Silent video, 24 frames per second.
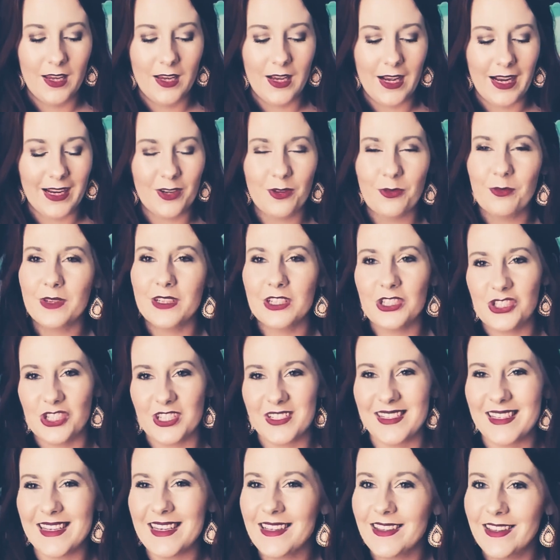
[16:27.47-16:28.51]
I don't want to just
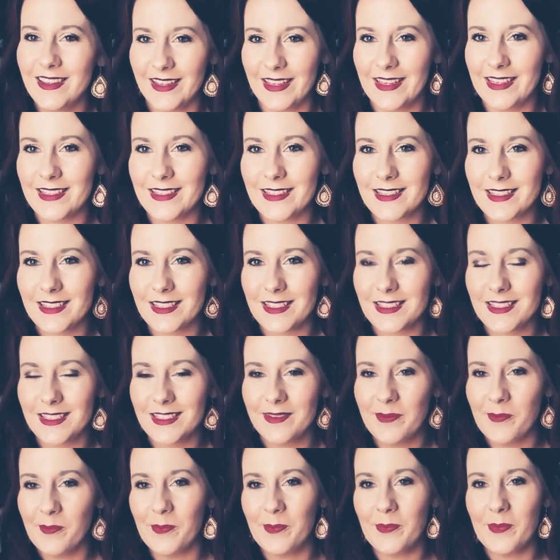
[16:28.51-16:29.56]
say cleansed,
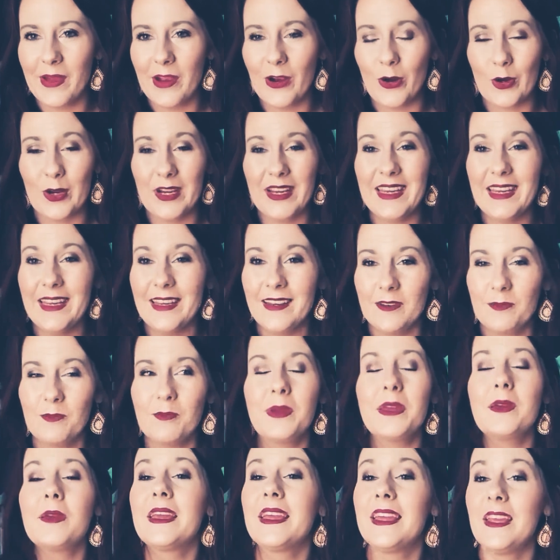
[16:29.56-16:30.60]
or
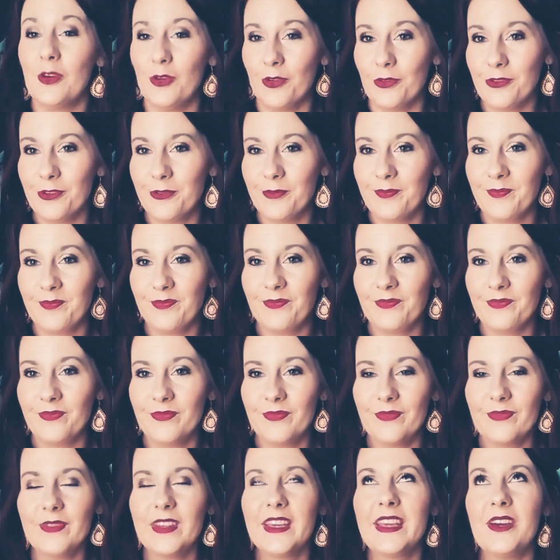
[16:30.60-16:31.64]
healed.
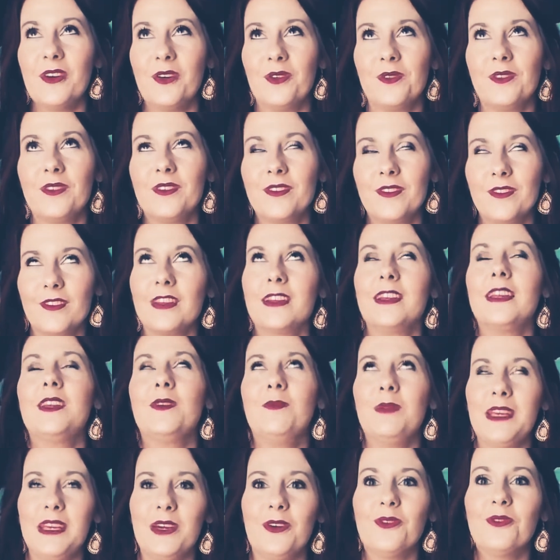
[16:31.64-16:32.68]
Healed. They need to
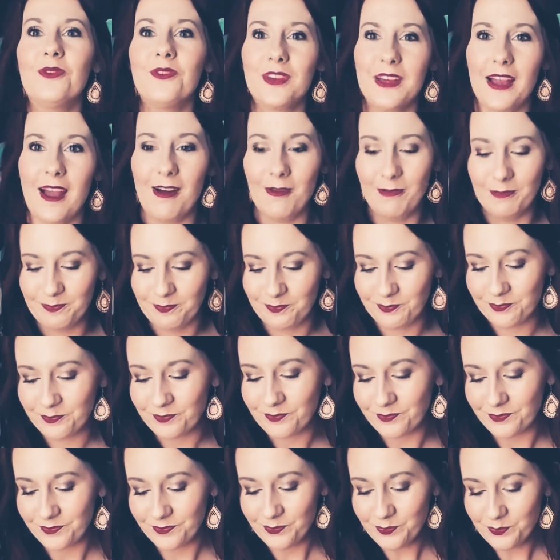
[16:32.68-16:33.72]
be healed, yeah.
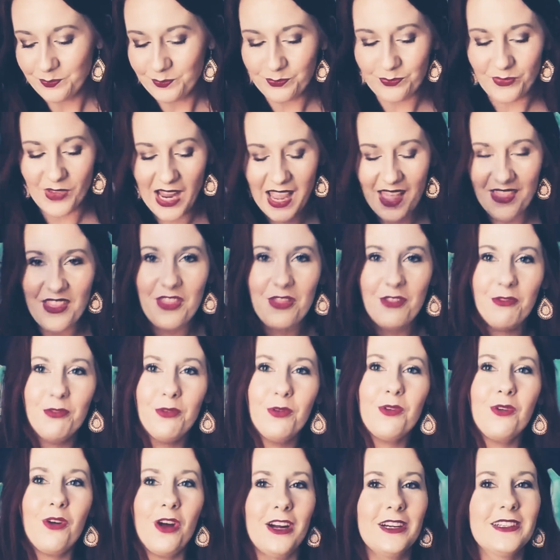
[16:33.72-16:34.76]
And then the
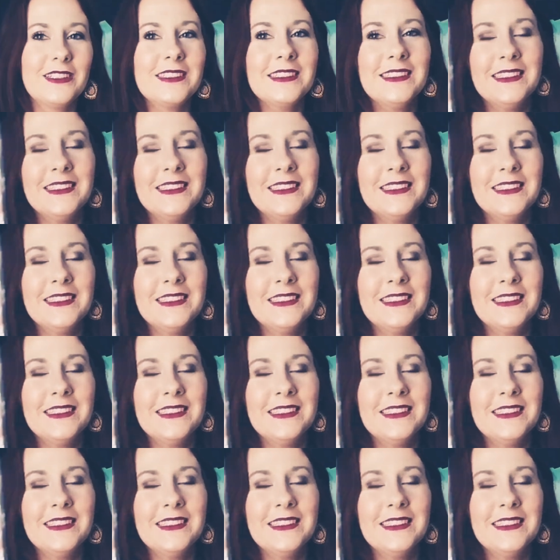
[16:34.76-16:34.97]
Fool card.